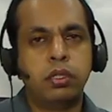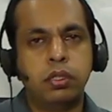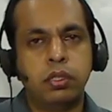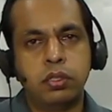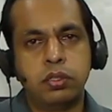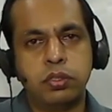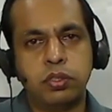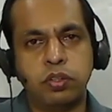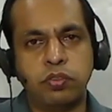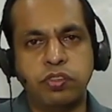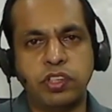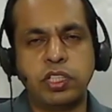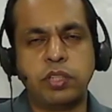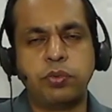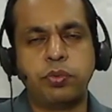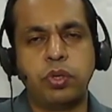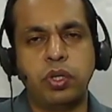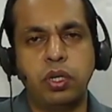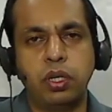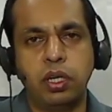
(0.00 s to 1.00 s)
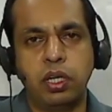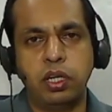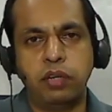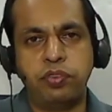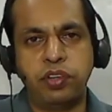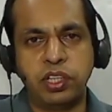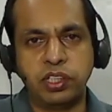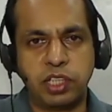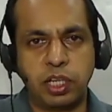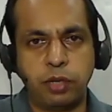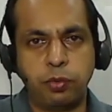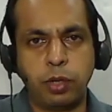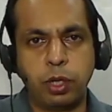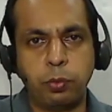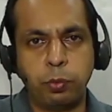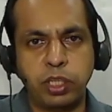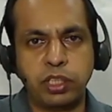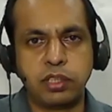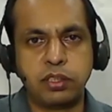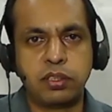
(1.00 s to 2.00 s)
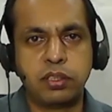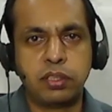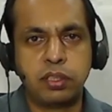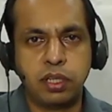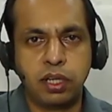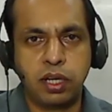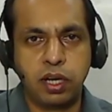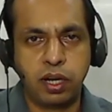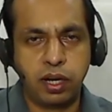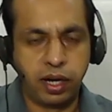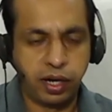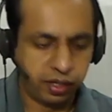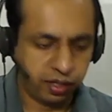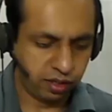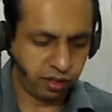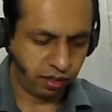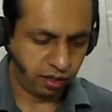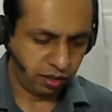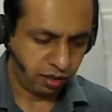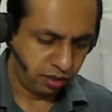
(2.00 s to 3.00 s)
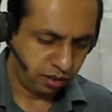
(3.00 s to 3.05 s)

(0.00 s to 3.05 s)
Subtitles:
So first of all, if it is driven with an ideal